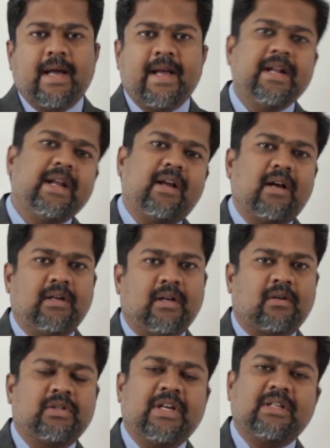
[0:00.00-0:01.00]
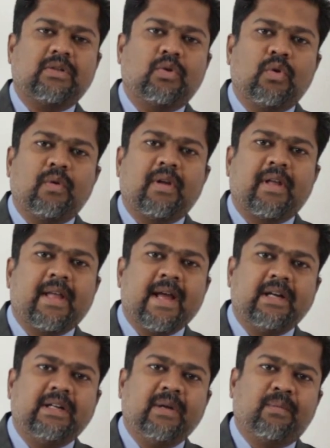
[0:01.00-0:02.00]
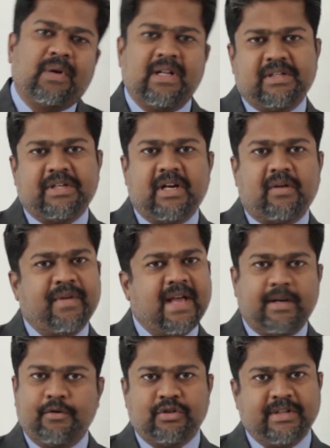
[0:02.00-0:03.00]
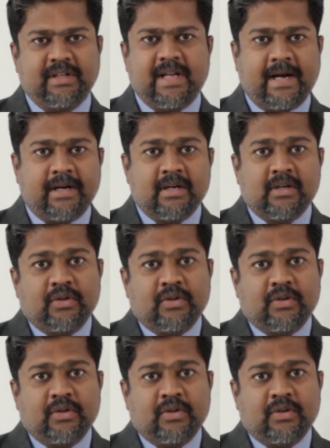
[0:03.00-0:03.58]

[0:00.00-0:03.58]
Any color, just to get differentiate, we are using that.